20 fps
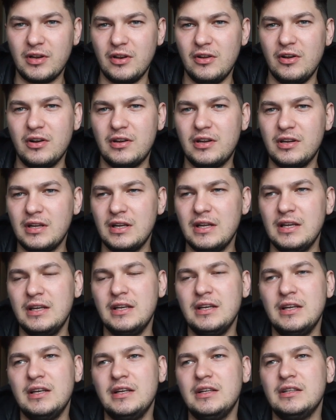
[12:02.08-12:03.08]
o'clock
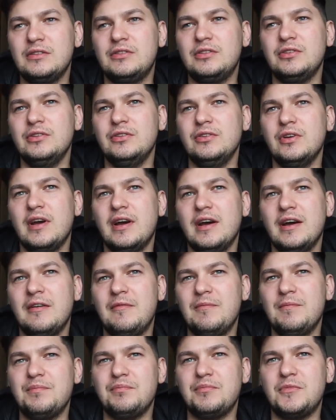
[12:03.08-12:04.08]
to
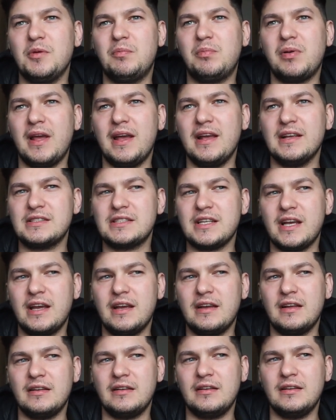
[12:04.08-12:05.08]
um, to play a
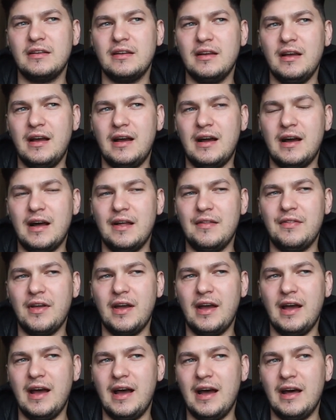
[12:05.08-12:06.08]
set and
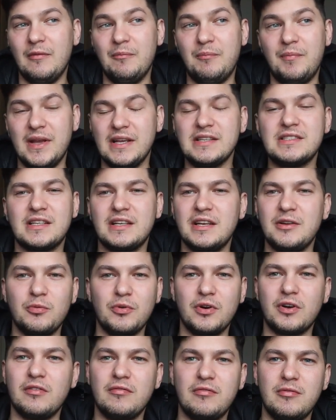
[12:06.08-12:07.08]
I'm basically
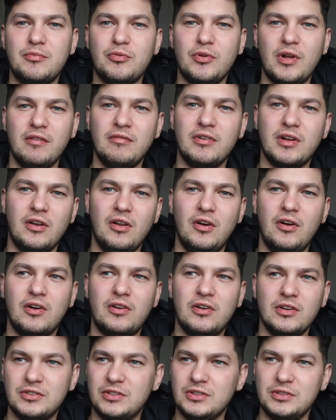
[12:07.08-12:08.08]
working from 12
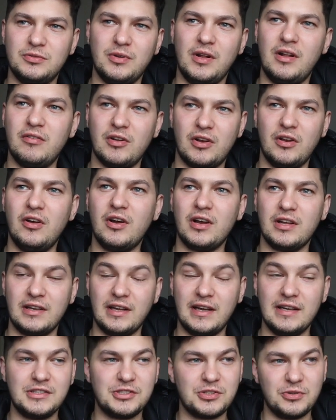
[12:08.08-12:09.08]
o'clock until 12 o'clock at
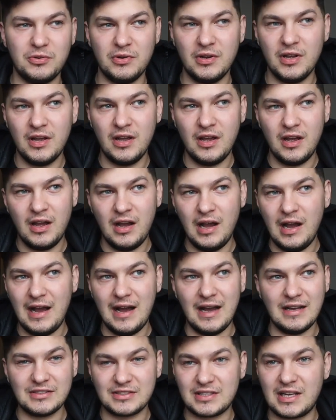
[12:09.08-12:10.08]
night so
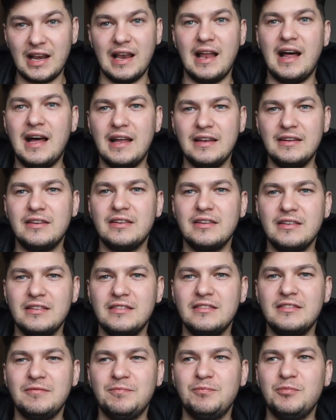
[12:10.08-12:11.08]
I was glad
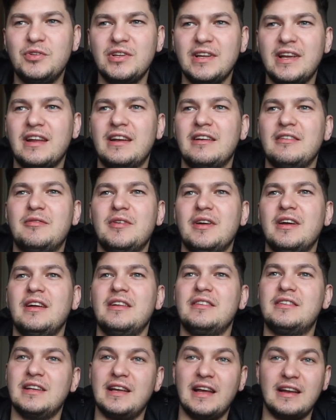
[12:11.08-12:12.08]
to get a
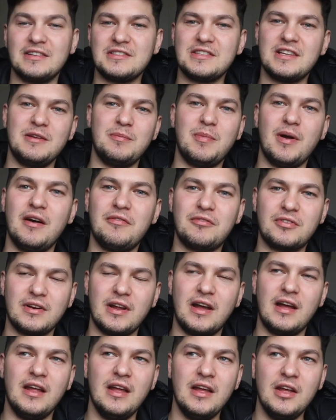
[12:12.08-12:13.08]
uh, to get a sleep after
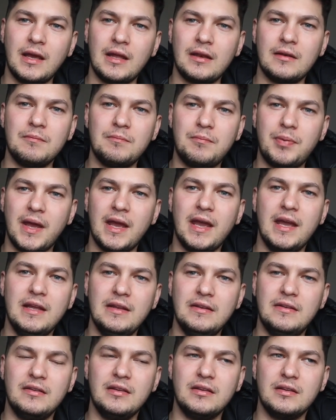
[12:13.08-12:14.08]
that getting
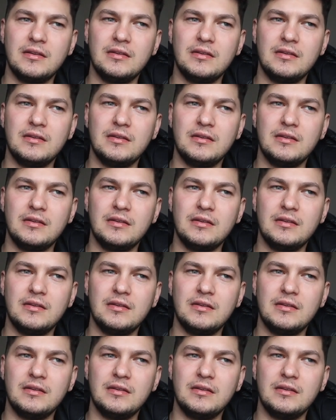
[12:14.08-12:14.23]
paid